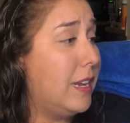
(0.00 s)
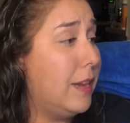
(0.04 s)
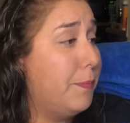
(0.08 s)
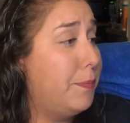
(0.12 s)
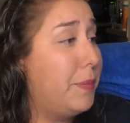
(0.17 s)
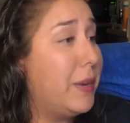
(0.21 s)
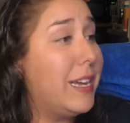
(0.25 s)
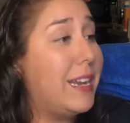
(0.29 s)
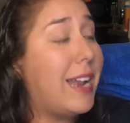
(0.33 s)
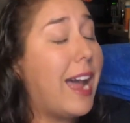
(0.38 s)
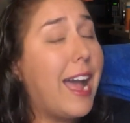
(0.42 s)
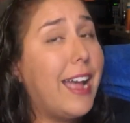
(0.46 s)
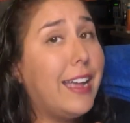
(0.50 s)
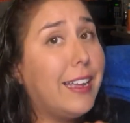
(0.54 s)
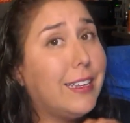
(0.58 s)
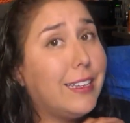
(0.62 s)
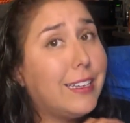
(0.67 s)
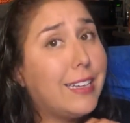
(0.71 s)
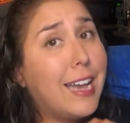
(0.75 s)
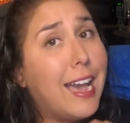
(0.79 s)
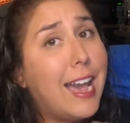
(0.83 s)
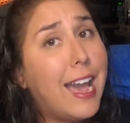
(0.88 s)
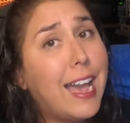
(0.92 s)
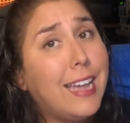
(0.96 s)
but I
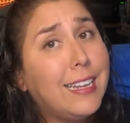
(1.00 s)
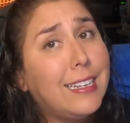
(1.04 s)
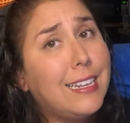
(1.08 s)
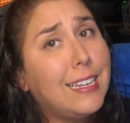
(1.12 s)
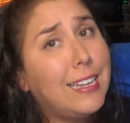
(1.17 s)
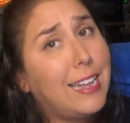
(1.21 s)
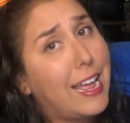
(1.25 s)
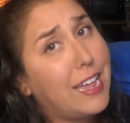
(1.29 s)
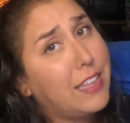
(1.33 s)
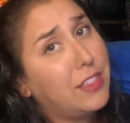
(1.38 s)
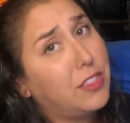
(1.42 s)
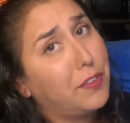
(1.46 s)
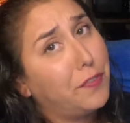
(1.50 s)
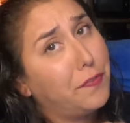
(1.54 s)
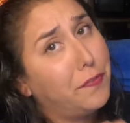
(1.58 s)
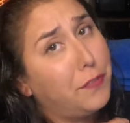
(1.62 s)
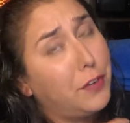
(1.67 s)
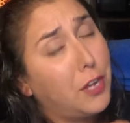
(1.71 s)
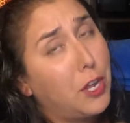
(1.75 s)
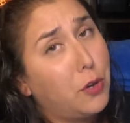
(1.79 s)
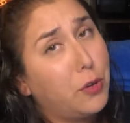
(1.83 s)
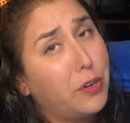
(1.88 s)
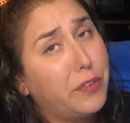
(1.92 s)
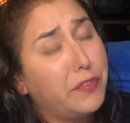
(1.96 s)
kind of like the
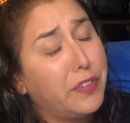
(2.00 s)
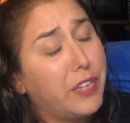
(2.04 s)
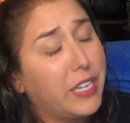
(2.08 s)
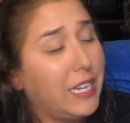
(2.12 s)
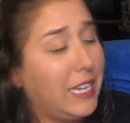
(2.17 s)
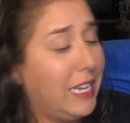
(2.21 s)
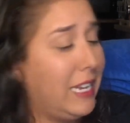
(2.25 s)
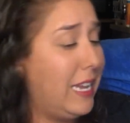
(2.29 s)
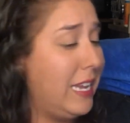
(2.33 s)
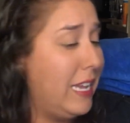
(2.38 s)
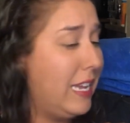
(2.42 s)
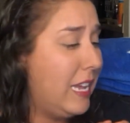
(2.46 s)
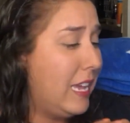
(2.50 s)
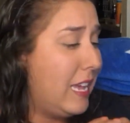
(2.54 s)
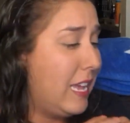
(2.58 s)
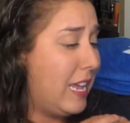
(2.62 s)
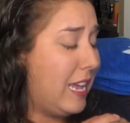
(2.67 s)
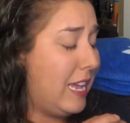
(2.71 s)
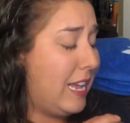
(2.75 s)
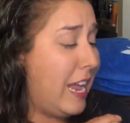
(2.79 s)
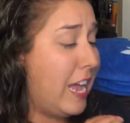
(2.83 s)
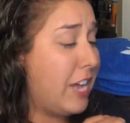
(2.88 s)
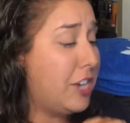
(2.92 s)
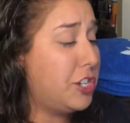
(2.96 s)
flow of it. It
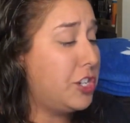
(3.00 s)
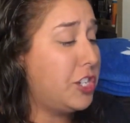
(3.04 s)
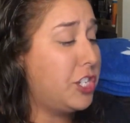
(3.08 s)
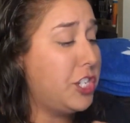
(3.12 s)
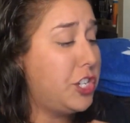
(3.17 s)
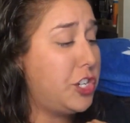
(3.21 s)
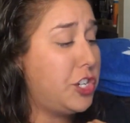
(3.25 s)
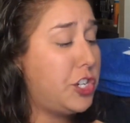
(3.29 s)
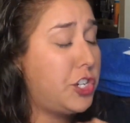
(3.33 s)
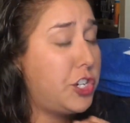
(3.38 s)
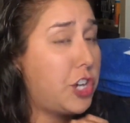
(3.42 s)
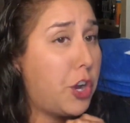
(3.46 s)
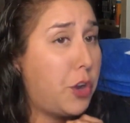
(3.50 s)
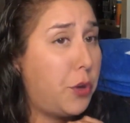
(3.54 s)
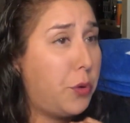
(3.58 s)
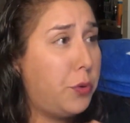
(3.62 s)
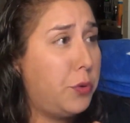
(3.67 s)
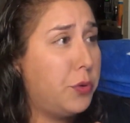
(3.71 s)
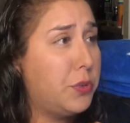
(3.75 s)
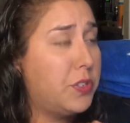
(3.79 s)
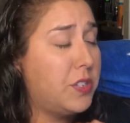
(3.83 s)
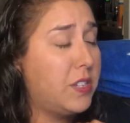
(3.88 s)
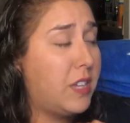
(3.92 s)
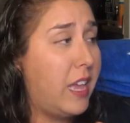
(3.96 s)
actually
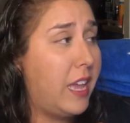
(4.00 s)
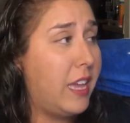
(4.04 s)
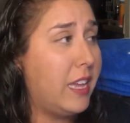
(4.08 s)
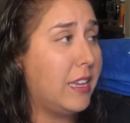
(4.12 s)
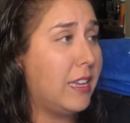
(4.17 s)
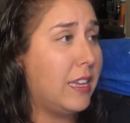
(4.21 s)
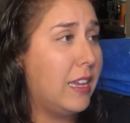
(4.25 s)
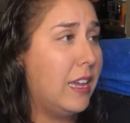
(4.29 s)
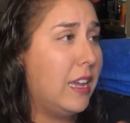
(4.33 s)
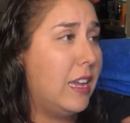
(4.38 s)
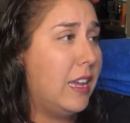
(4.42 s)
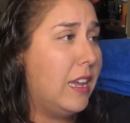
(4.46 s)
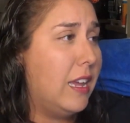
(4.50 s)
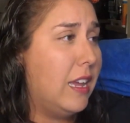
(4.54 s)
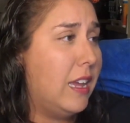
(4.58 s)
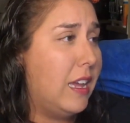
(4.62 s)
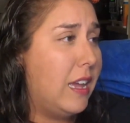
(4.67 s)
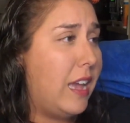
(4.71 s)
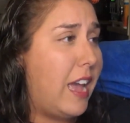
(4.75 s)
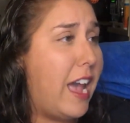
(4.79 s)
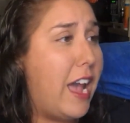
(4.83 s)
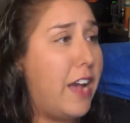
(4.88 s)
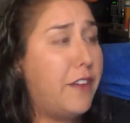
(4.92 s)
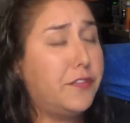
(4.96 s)
shows, like,
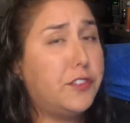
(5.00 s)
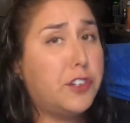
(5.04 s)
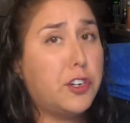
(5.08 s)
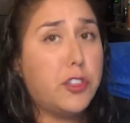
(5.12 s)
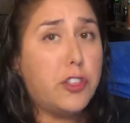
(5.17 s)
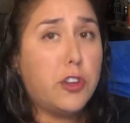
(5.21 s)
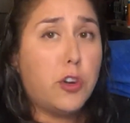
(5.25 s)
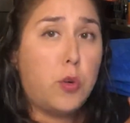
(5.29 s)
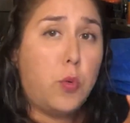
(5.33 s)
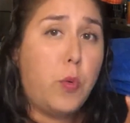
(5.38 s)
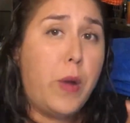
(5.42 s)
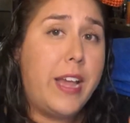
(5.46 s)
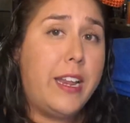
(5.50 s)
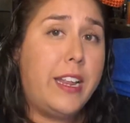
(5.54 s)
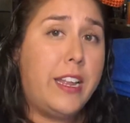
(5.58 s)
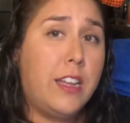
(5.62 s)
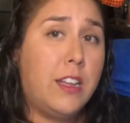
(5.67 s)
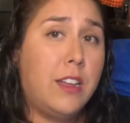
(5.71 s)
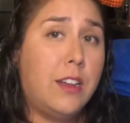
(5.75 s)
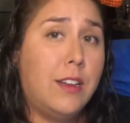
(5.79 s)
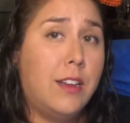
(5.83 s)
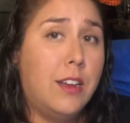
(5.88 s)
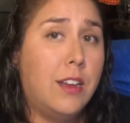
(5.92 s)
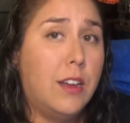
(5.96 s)
after their
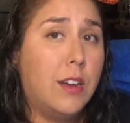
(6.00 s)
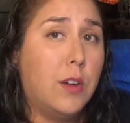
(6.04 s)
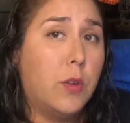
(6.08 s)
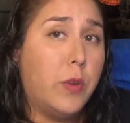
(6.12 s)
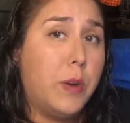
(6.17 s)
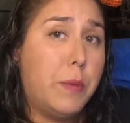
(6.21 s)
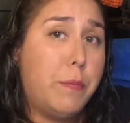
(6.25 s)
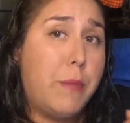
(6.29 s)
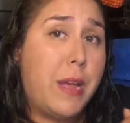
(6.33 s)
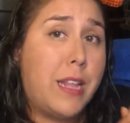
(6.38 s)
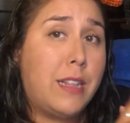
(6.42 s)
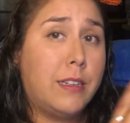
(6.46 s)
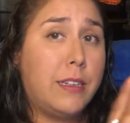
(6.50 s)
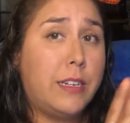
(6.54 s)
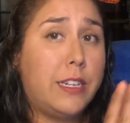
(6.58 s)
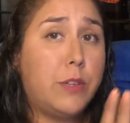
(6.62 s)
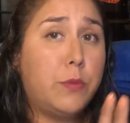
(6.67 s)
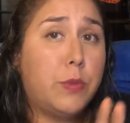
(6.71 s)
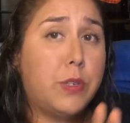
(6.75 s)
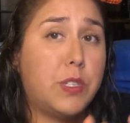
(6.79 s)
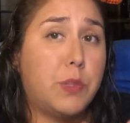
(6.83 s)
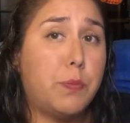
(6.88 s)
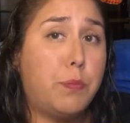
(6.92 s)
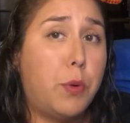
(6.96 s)
wedding, when Melody
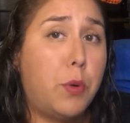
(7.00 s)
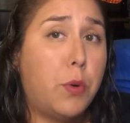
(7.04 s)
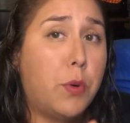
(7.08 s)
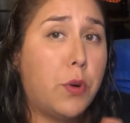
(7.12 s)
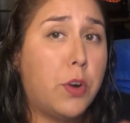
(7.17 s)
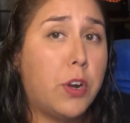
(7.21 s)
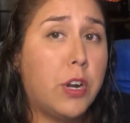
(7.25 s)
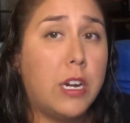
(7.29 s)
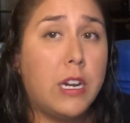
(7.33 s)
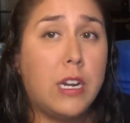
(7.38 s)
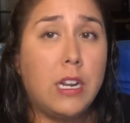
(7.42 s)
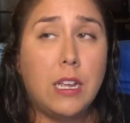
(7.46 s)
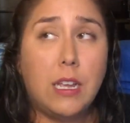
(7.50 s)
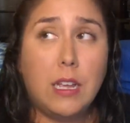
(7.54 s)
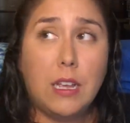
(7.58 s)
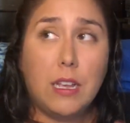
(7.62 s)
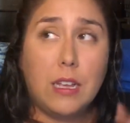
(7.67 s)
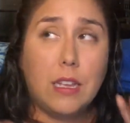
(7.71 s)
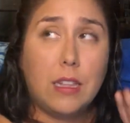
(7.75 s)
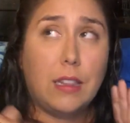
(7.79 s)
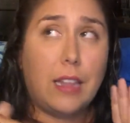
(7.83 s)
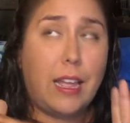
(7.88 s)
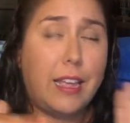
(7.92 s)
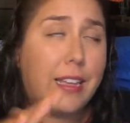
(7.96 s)
was born,
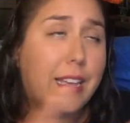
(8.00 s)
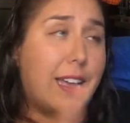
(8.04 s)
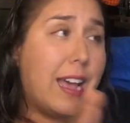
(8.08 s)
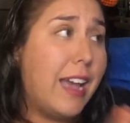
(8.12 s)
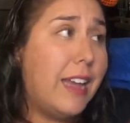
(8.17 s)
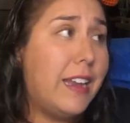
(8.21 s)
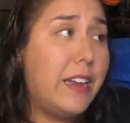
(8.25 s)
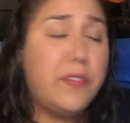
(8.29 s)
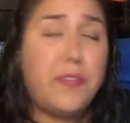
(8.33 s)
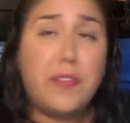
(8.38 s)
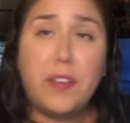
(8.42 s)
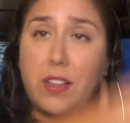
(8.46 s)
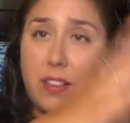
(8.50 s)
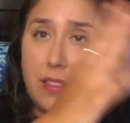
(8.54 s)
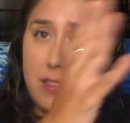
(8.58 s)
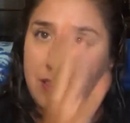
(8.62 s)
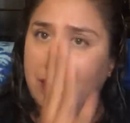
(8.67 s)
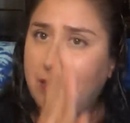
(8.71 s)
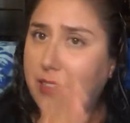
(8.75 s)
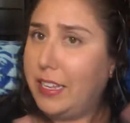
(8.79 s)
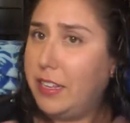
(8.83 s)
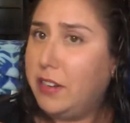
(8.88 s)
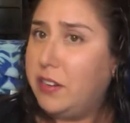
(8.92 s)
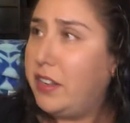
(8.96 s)
like, kind of
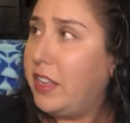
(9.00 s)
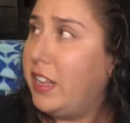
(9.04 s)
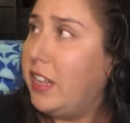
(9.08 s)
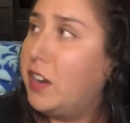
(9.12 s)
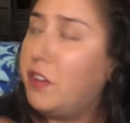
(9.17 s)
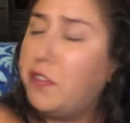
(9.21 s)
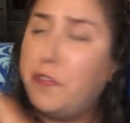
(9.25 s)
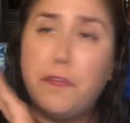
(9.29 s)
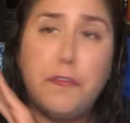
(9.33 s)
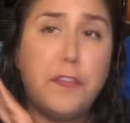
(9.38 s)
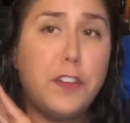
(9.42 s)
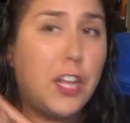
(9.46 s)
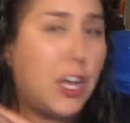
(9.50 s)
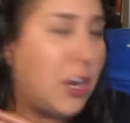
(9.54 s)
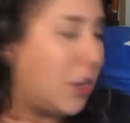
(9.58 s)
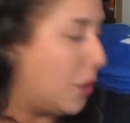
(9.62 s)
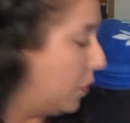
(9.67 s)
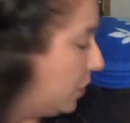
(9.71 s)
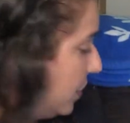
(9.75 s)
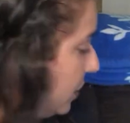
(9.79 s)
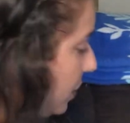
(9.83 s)
in a flow.